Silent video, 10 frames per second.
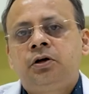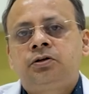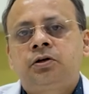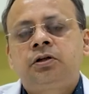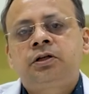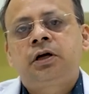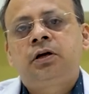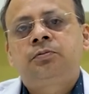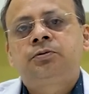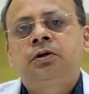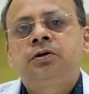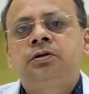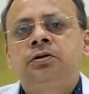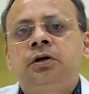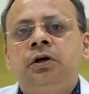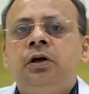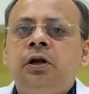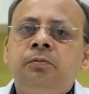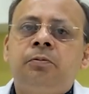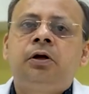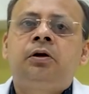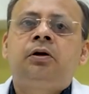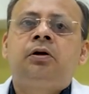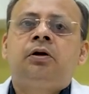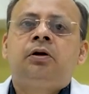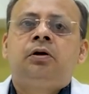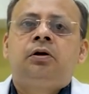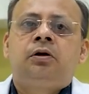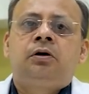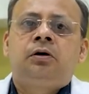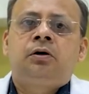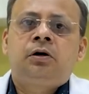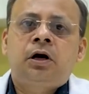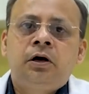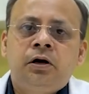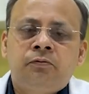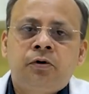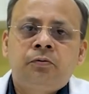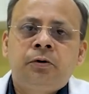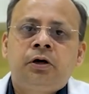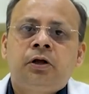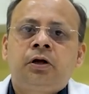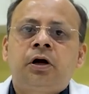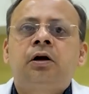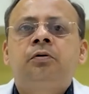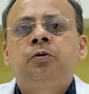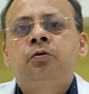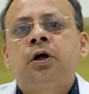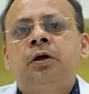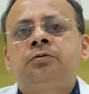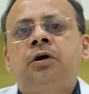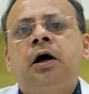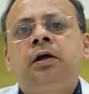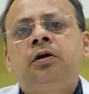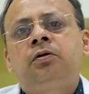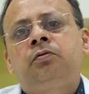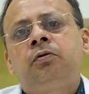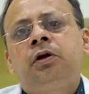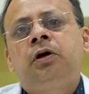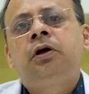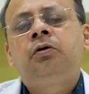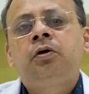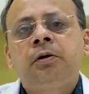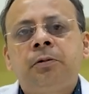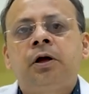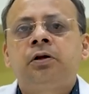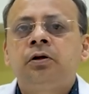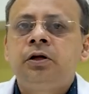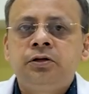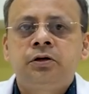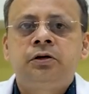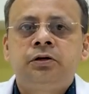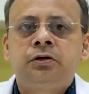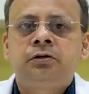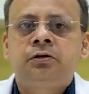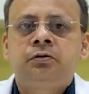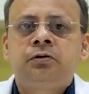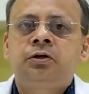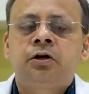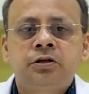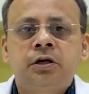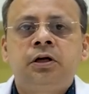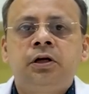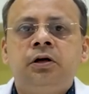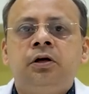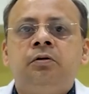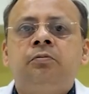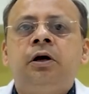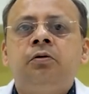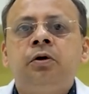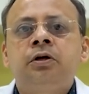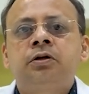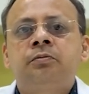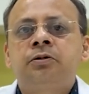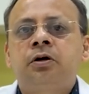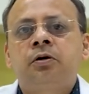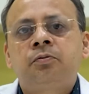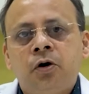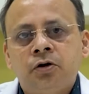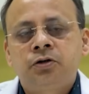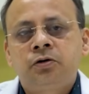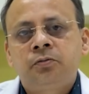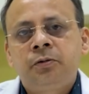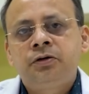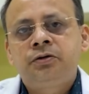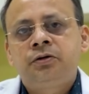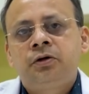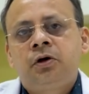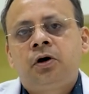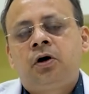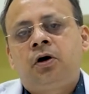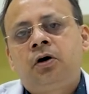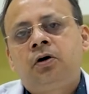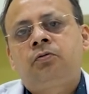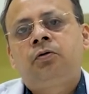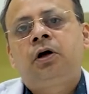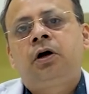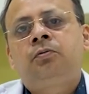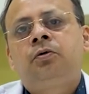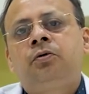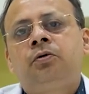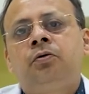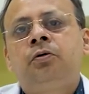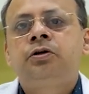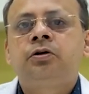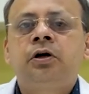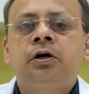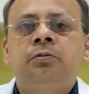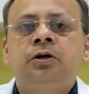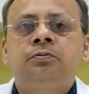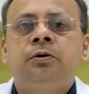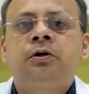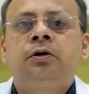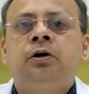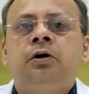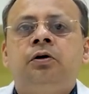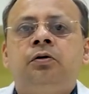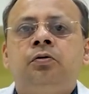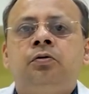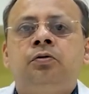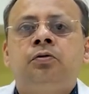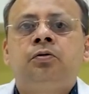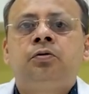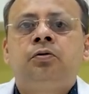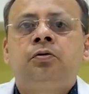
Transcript: Surgical options in knee pain and deformity are of two types. Either we need to repair the knee joint surgically by doing some sort of osteotomies, or we have to do a joint replacement to